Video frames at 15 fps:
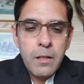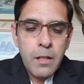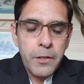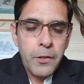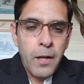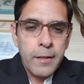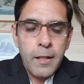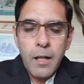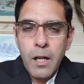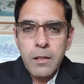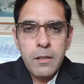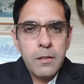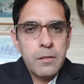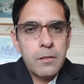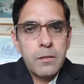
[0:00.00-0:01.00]
United
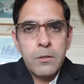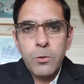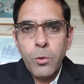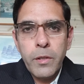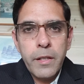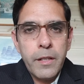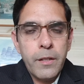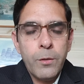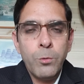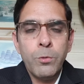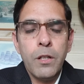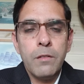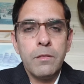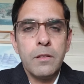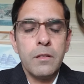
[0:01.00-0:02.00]
Artists, Sony,
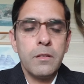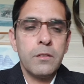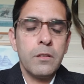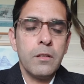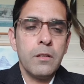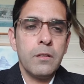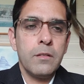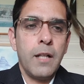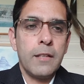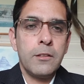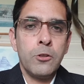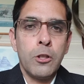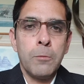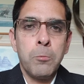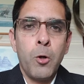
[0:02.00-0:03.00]
whoever. So that's
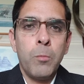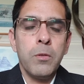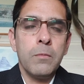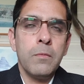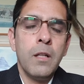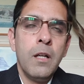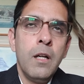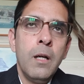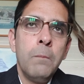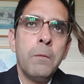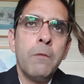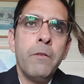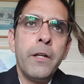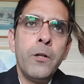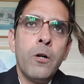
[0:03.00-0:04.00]
not a problem. But
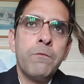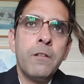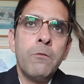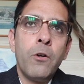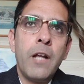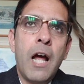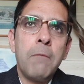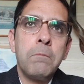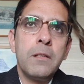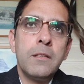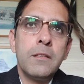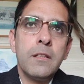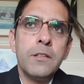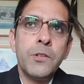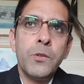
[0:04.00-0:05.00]
very often what happens
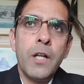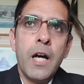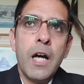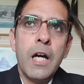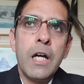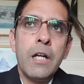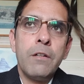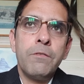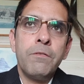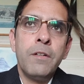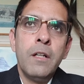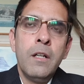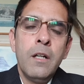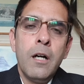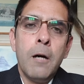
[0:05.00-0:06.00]
is you have
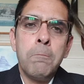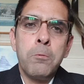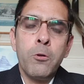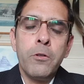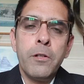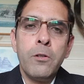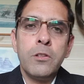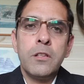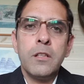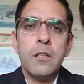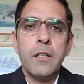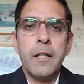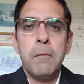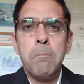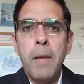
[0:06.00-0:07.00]
a
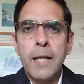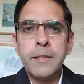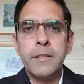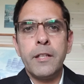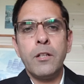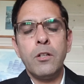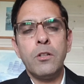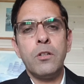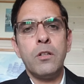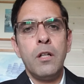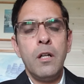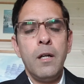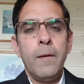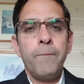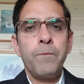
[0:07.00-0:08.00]
producer in Mexico
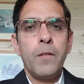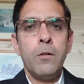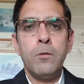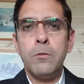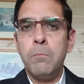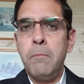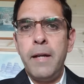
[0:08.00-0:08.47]
who